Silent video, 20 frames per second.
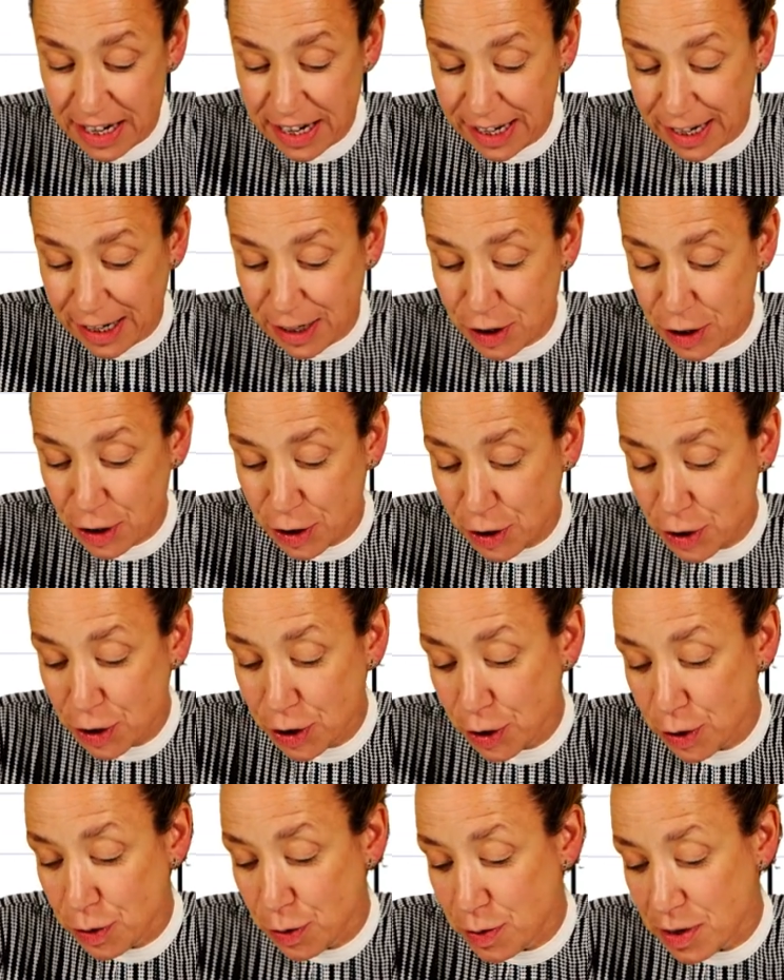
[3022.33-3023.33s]
into
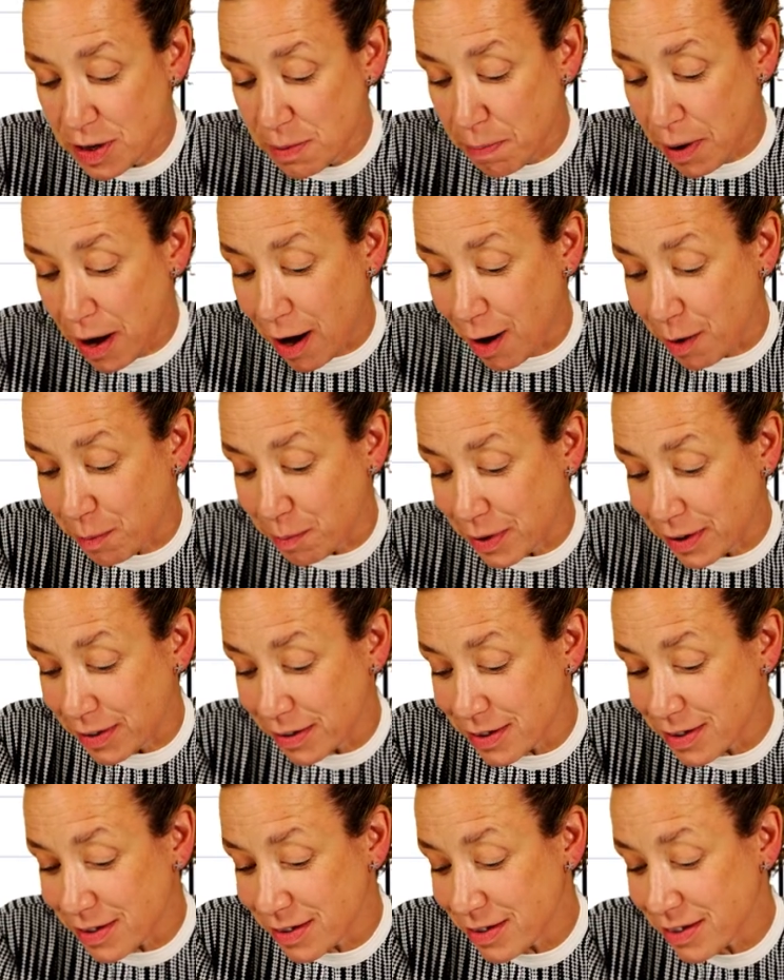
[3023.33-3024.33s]
two
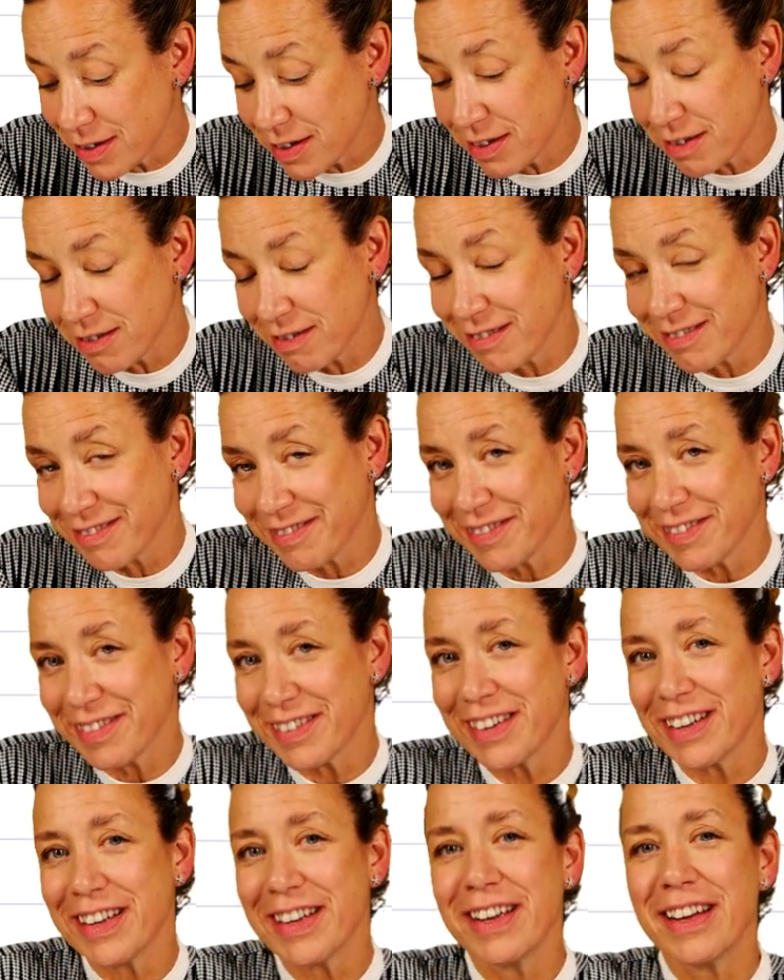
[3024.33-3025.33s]
departments.
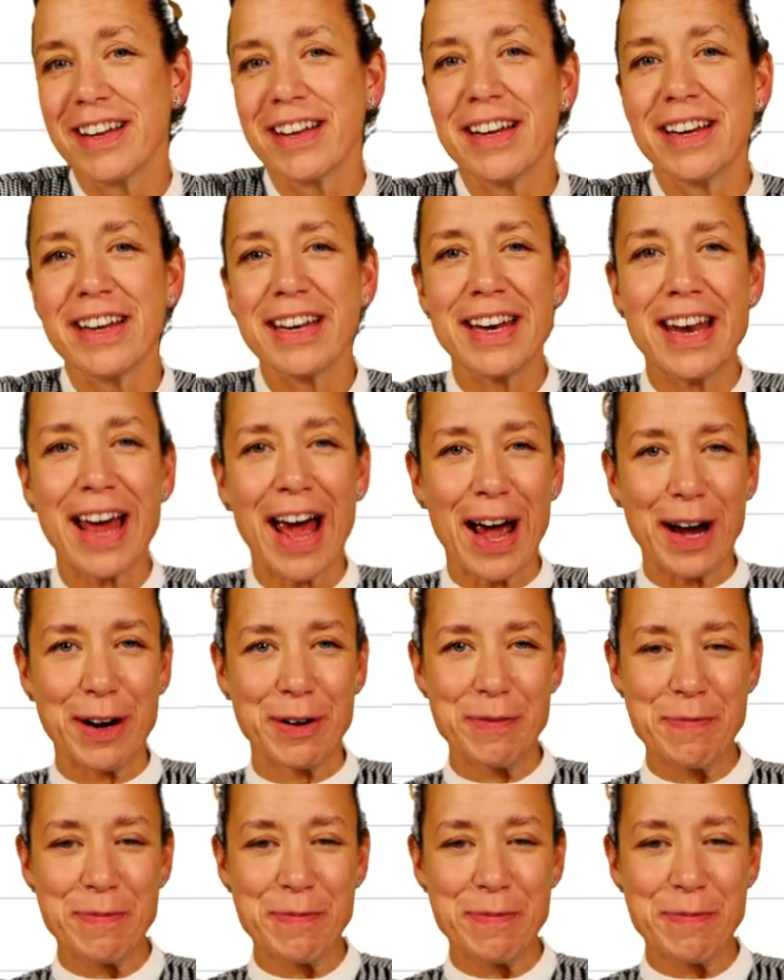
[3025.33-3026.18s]
Now,